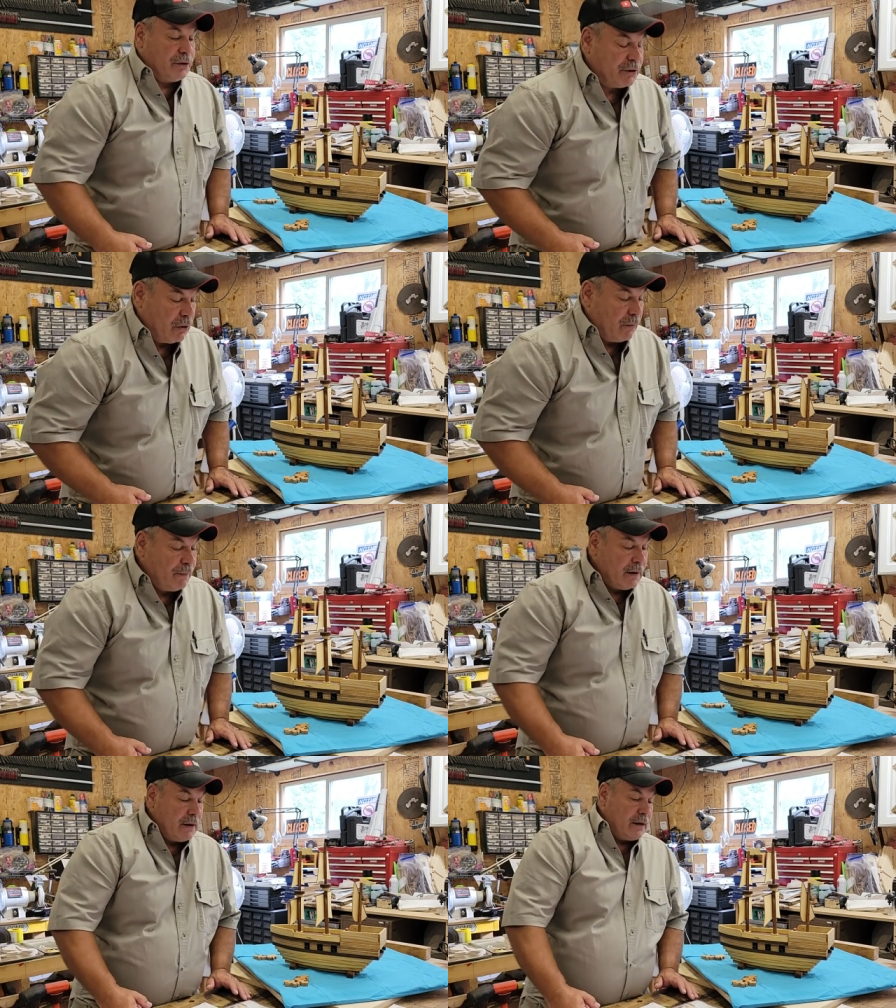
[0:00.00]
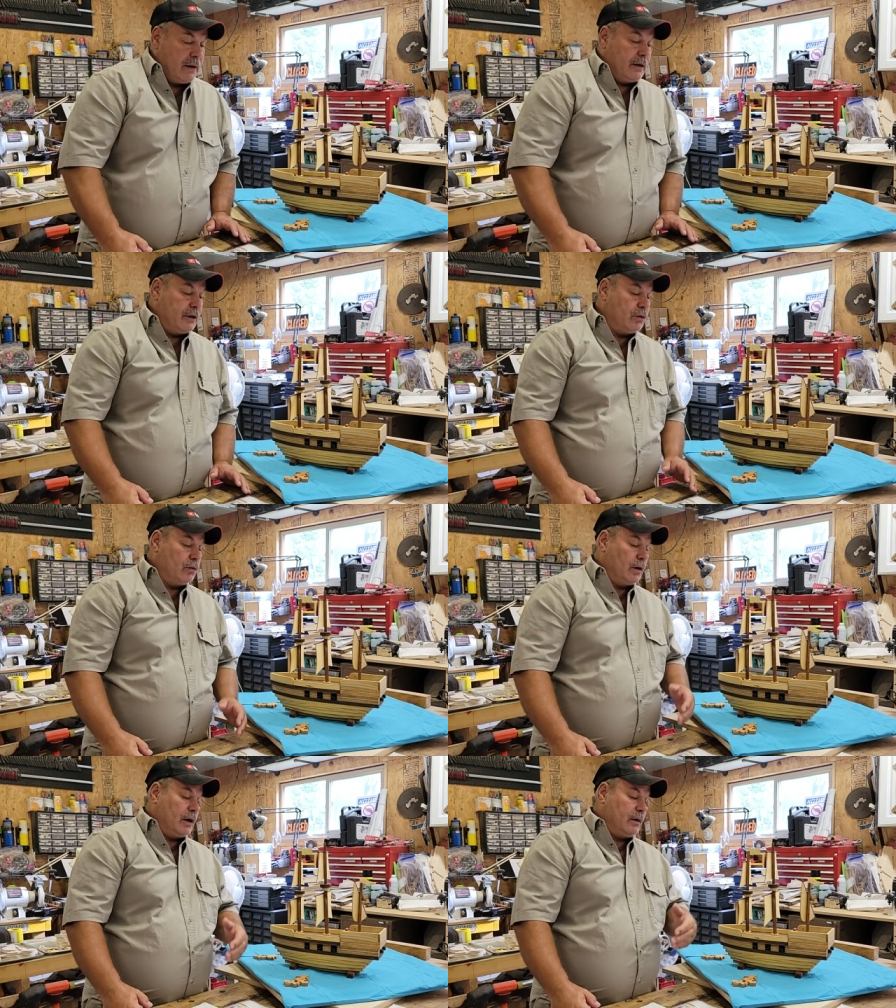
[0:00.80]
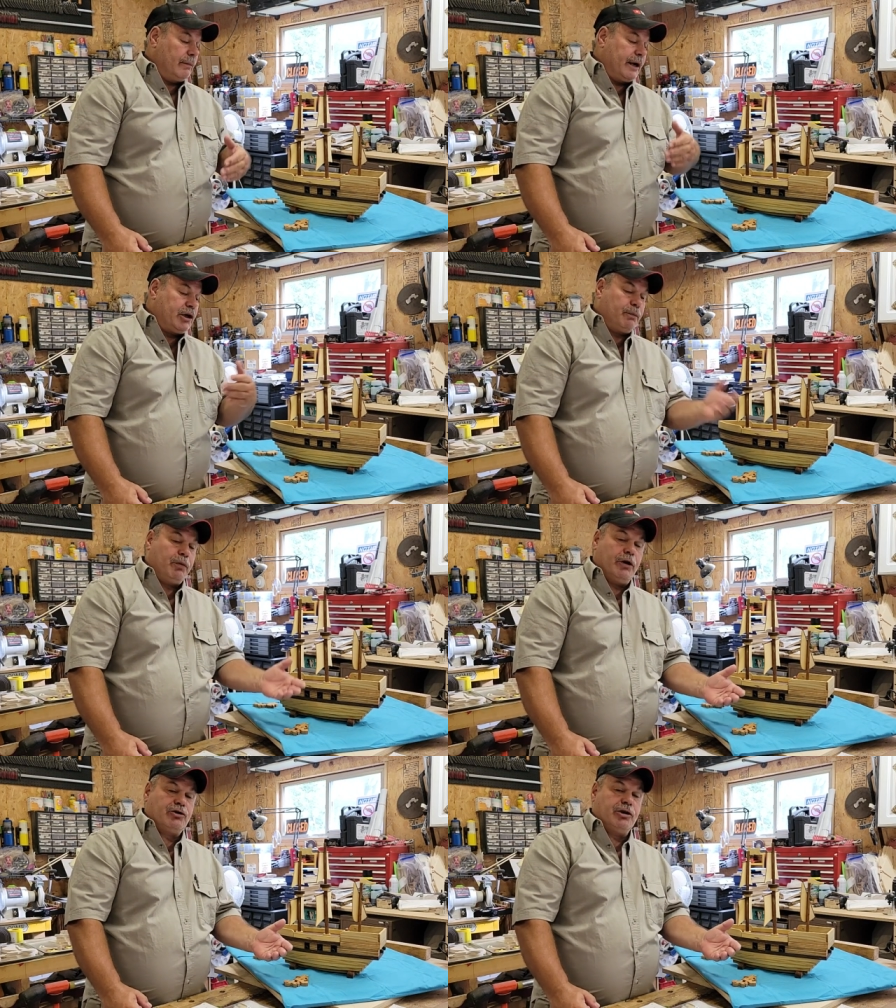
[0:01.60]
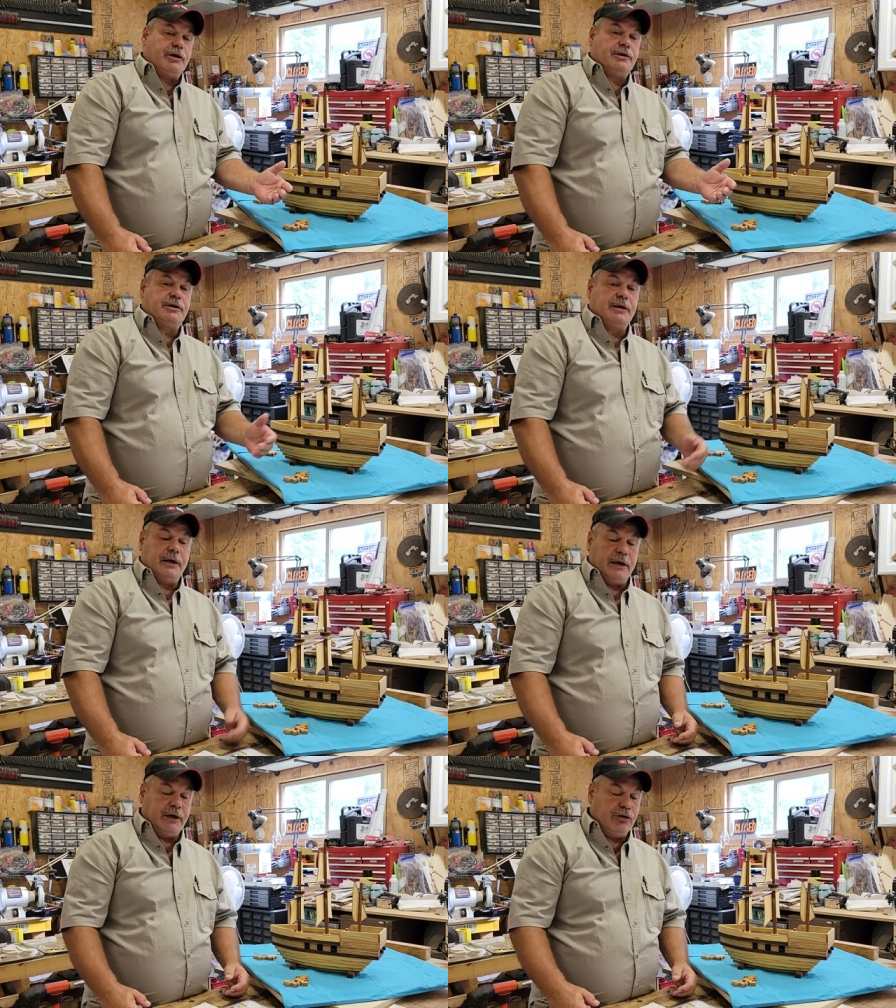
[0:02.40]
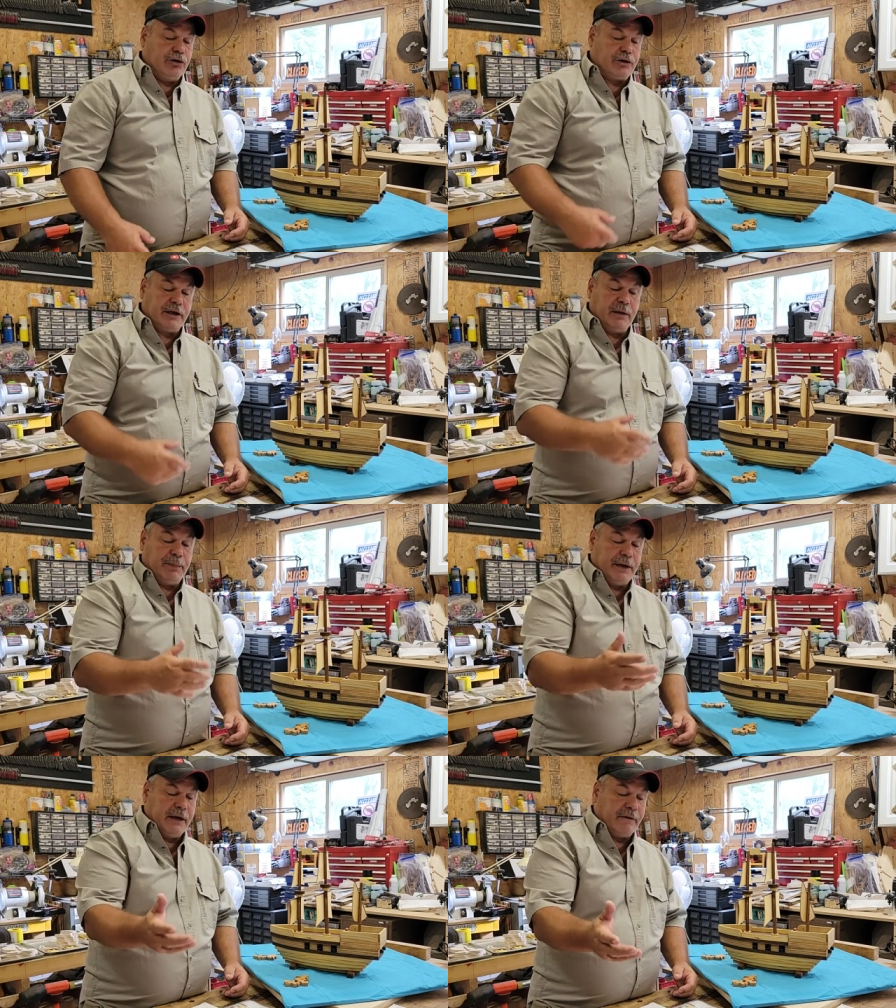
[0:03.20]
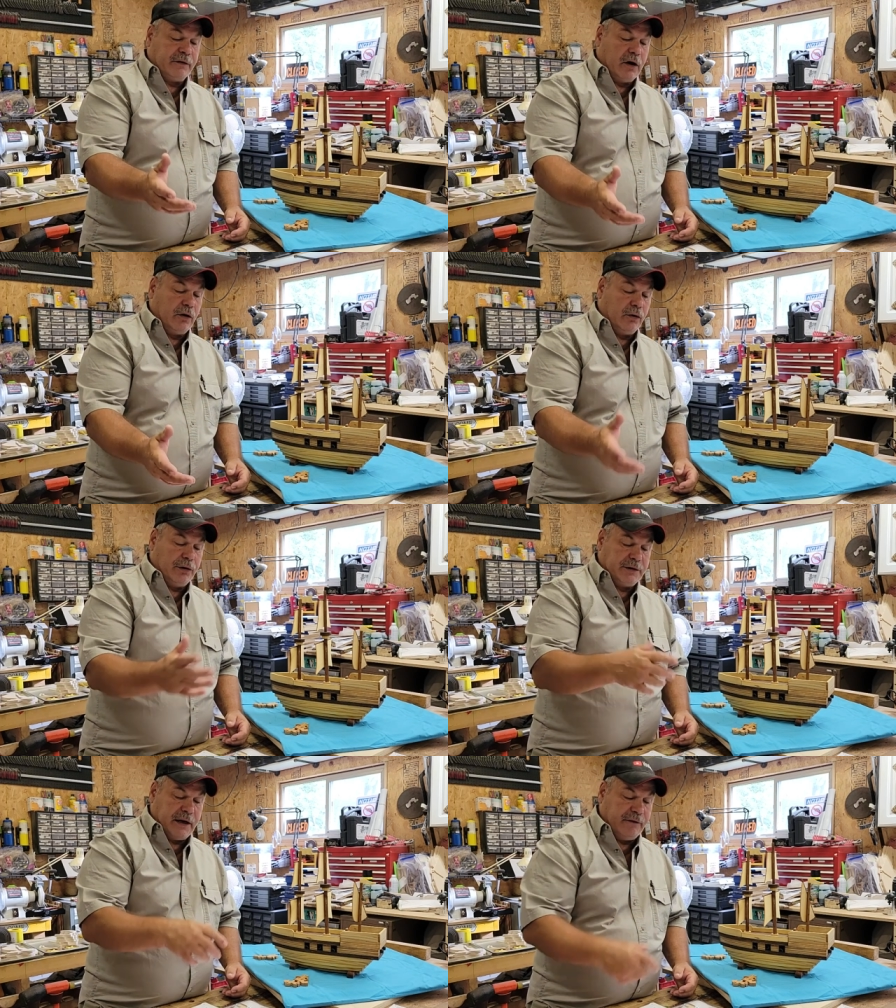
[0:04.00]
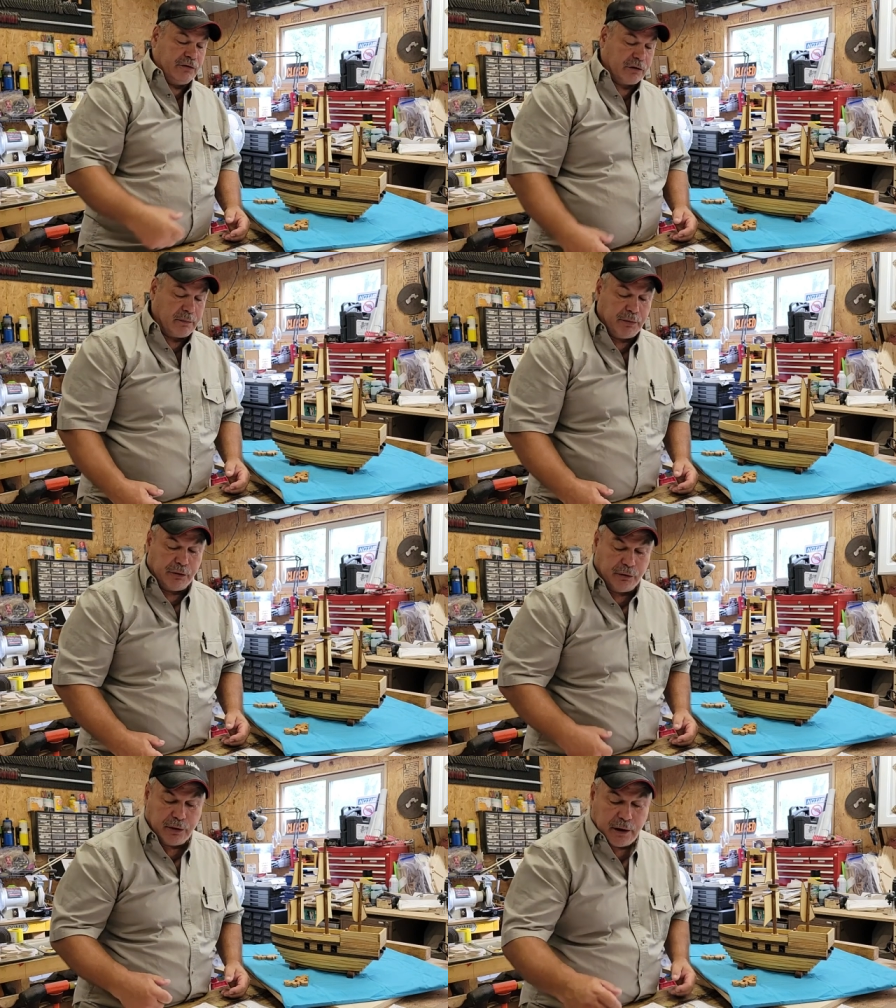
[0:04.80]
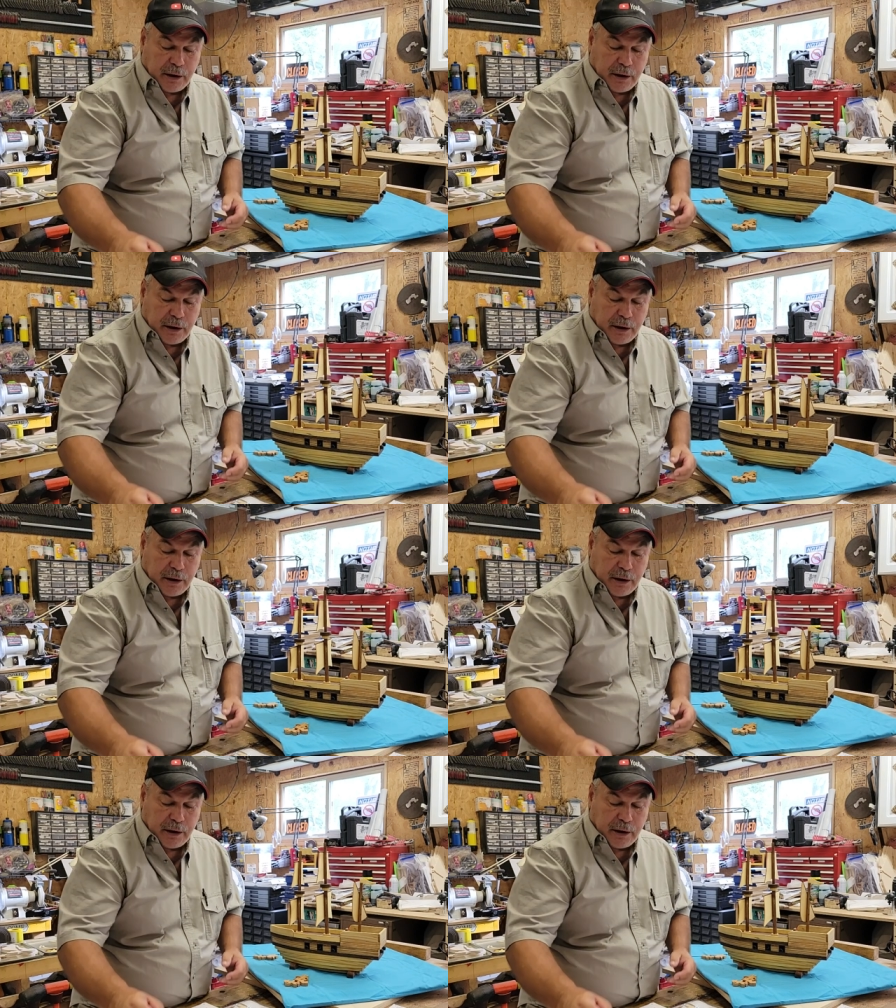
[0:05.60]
So you uh, make your purchase and then you just get a PDF download saved to your computer.